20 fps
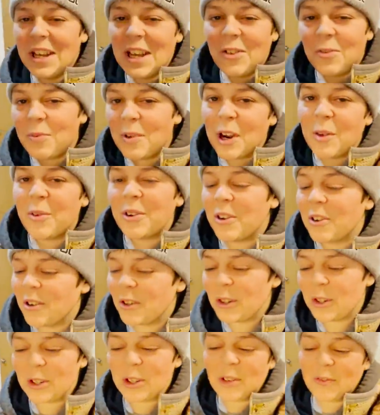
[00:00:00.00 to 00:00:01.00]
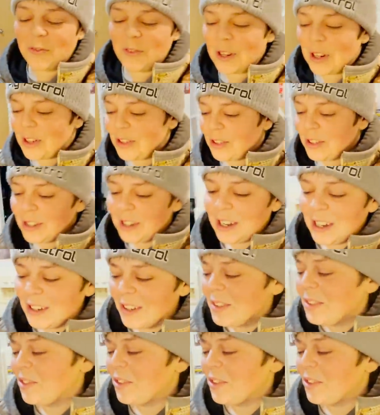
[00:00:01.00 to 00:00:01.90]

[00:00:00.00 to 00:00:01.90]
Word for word: guys probably know how to cook fish. I,